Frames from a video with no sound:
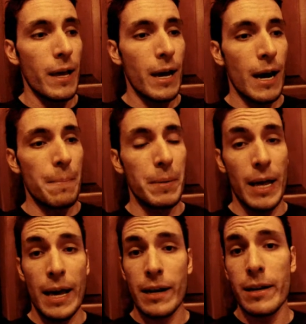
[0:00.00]
but
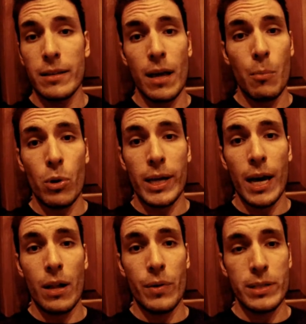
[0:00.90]
added in a lot more
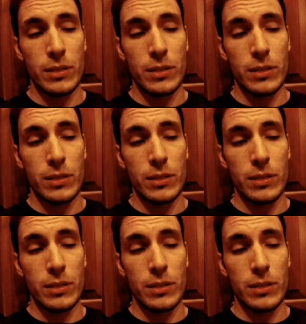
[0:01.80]
calories.